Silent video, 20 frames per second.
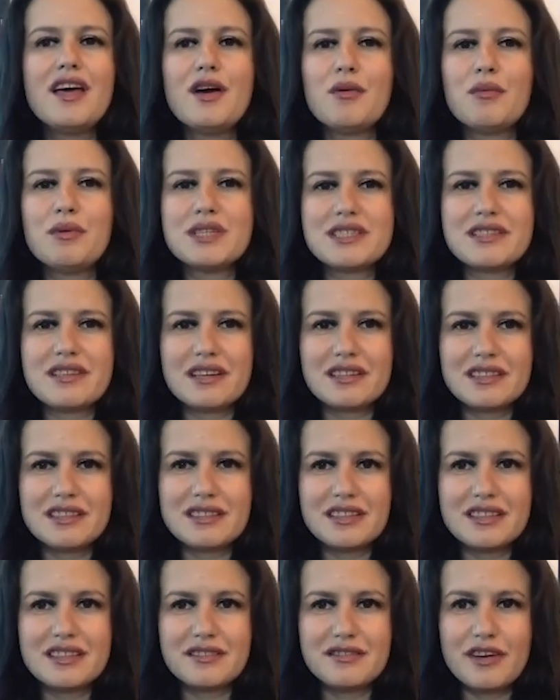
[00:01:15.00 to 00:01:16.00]
We started
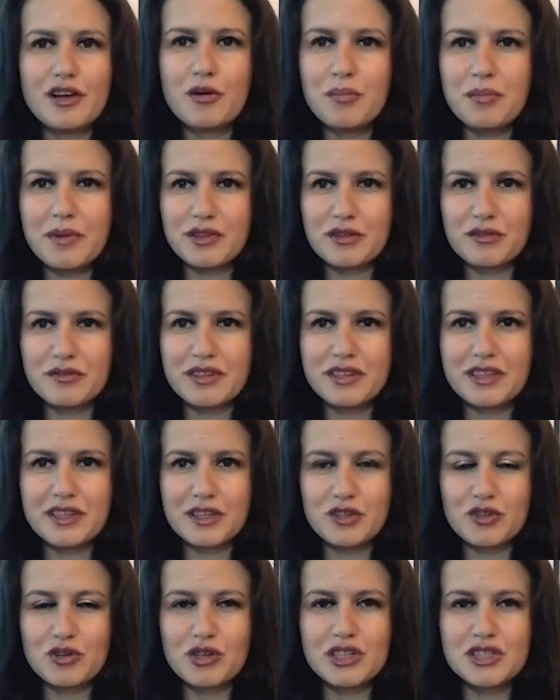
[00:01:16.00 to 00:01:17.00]
the development of the
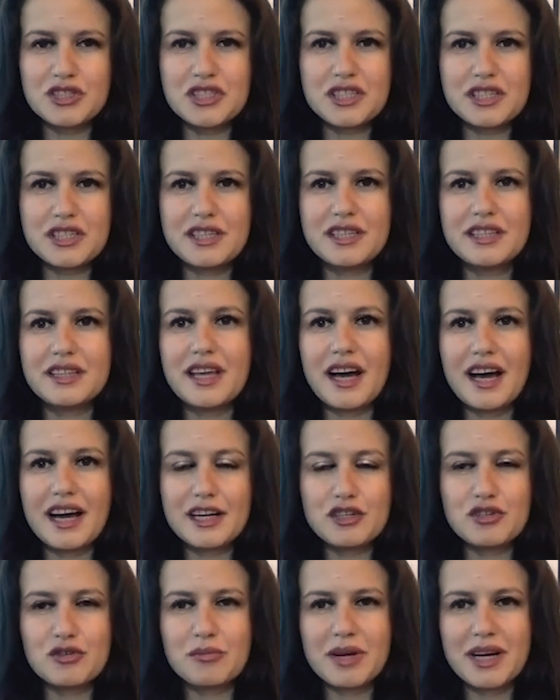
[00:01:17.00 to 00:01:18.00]
technology in the
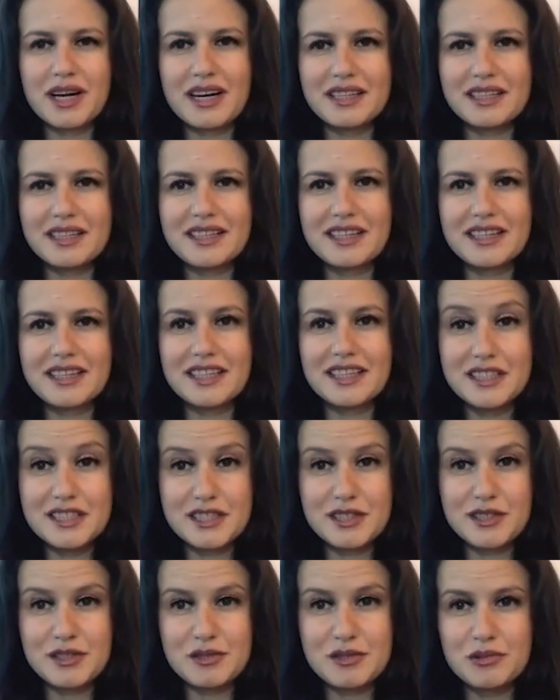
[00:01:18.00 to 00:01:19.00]
Hydromechanical
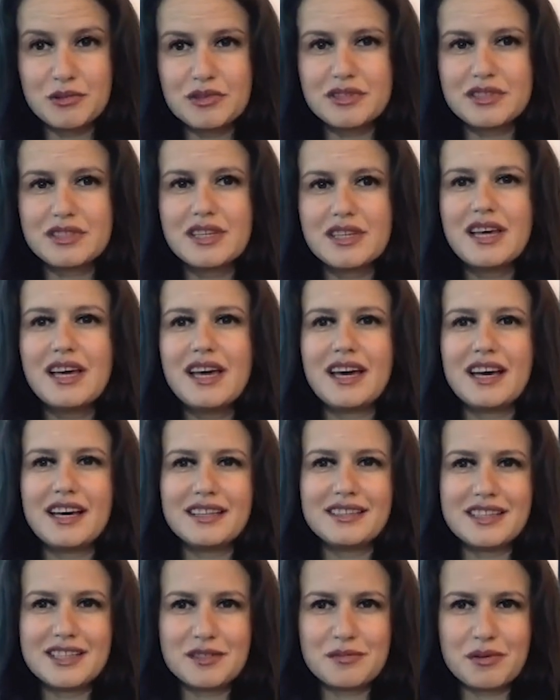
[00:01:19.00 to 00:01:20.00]
Institute.
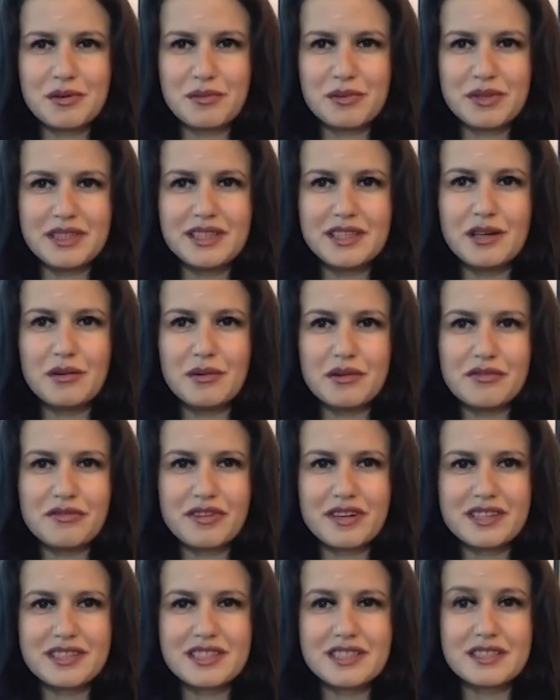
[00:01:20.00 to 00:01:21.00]
That's where we did our
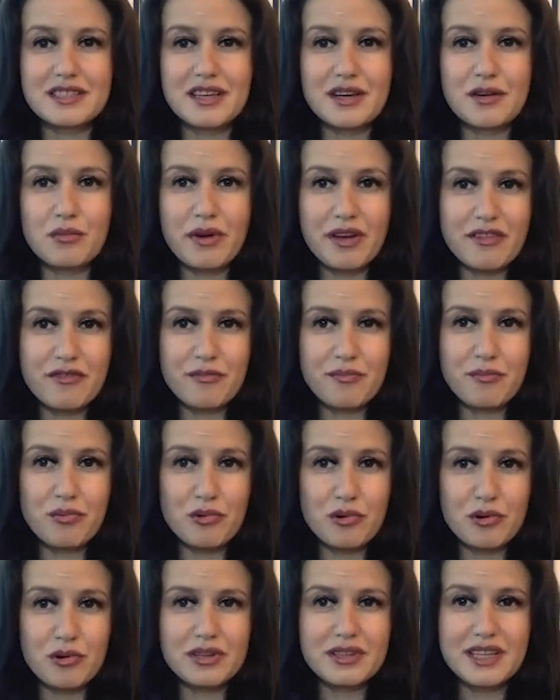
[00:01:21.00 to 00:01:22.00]
first wave
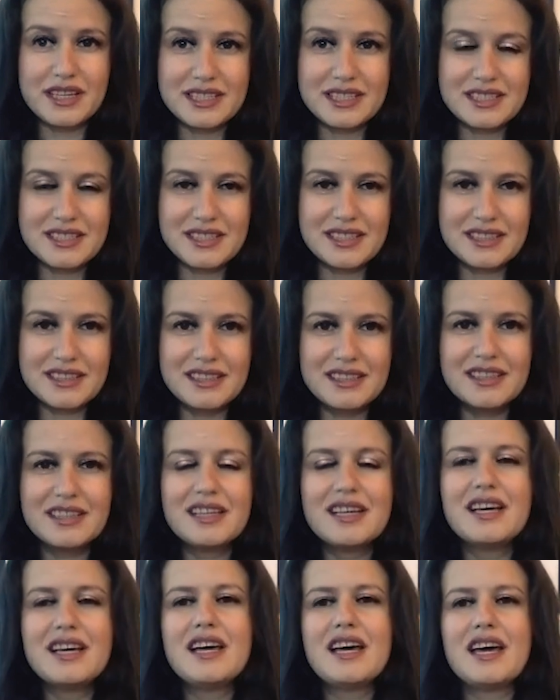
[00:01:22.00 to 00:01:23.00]
pool testing.
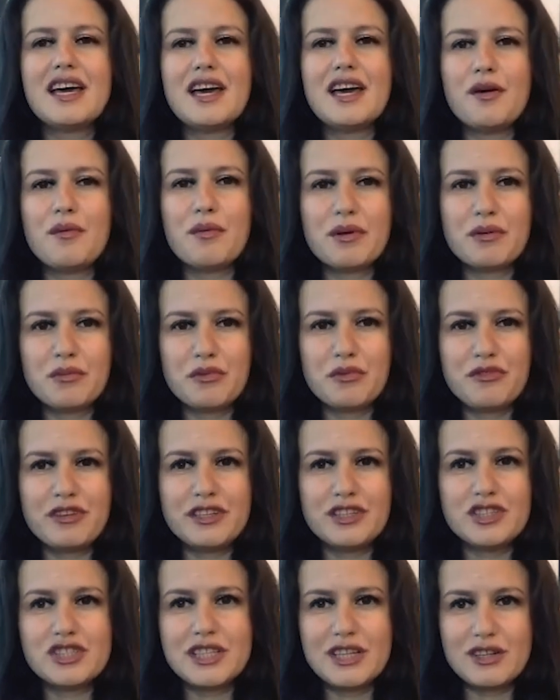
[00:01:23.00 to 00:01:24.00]
When we
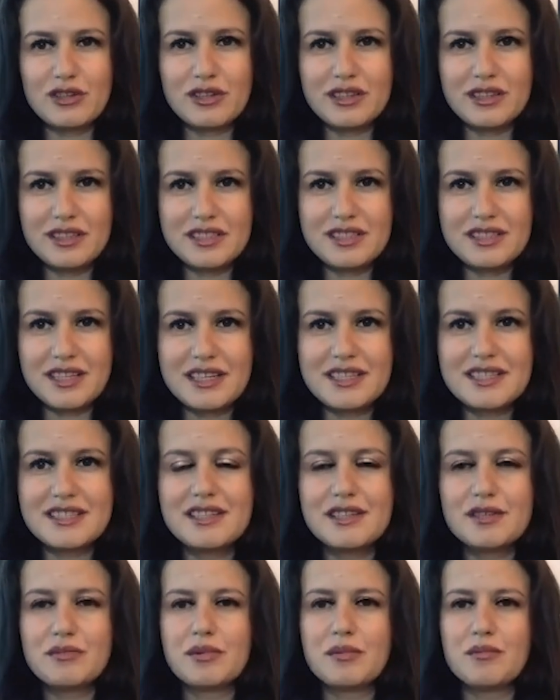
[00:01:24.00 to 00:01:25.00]
finished this
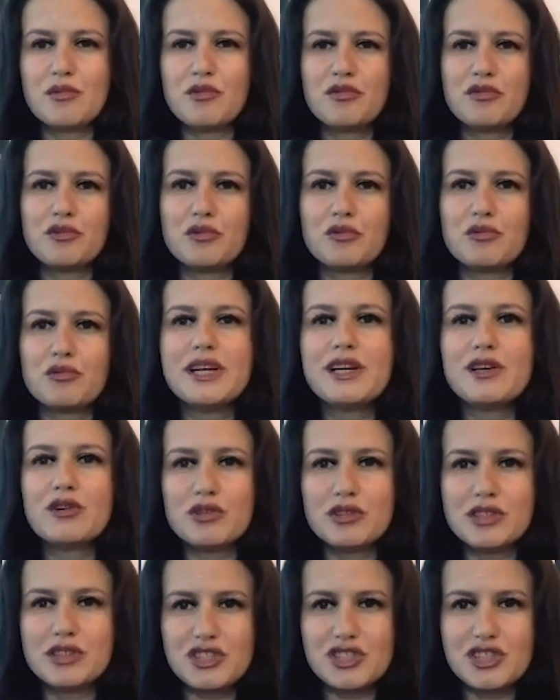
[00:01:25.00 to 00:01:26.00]
testing, we moved to real
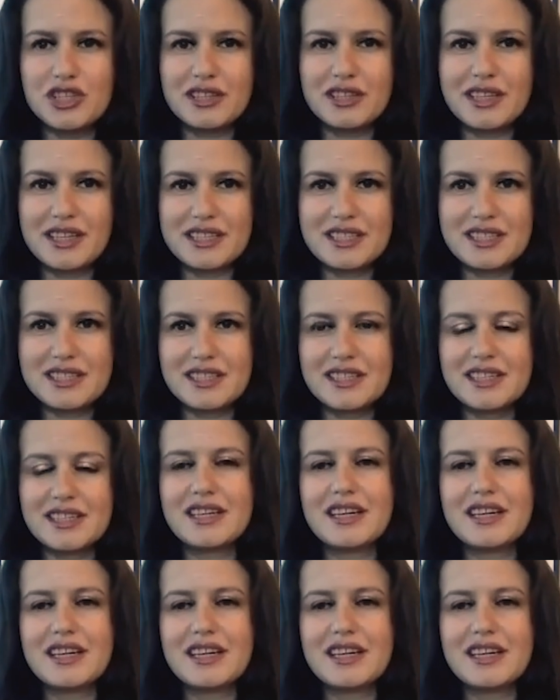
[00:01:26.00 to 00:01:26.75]
condition testing